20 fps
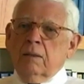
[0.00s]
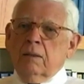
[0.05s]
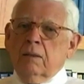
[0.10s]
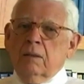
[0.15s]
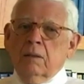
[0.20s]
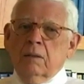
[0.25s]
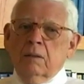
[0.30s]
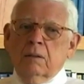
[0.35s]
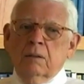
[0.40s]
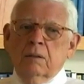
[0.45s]

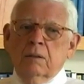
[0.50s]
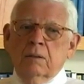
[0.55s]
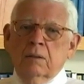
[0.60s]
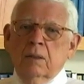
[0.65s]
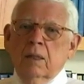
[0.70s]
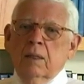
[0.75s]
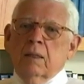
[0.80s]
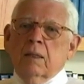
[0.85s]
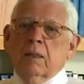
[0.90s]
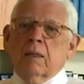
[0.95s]
to
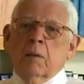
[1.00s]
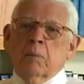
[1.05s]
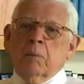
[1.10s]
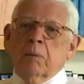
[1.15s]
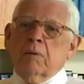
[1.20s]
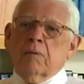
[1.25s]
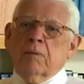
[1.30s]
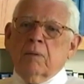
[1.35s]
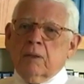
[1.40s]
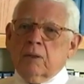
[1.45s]
take a
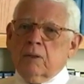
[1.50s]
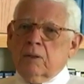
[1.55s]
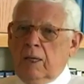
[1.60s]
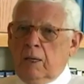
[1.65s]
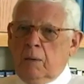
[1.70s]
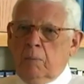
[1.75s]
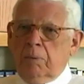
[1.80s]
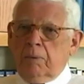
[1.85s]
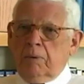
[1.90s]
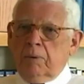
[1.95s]
couple of
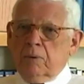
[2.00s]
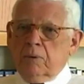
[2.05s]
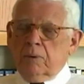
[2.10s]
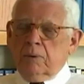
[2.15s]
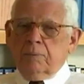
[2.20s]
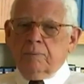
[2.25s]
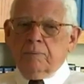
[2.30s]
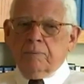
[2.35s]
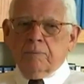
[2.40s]
examples.